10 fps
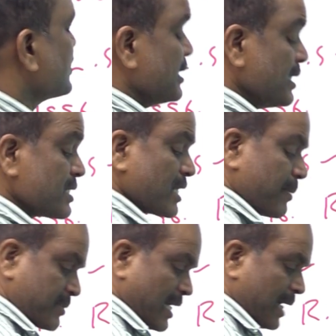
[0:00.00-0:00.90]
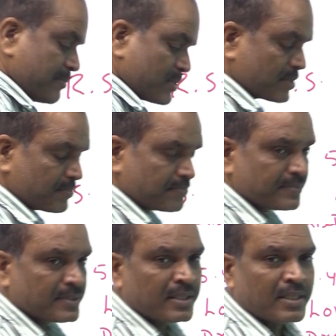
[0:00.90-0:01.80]
In sometimes
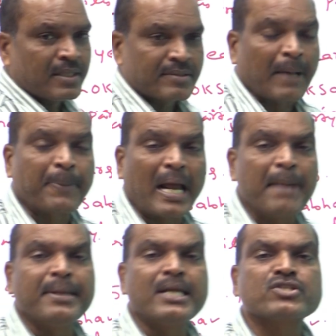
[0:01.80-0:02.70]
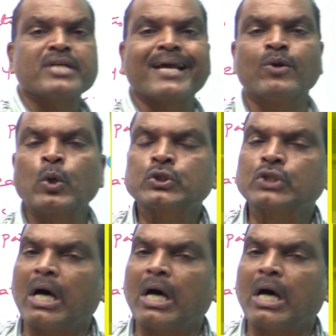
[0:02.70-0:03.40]
the Prime Minister lose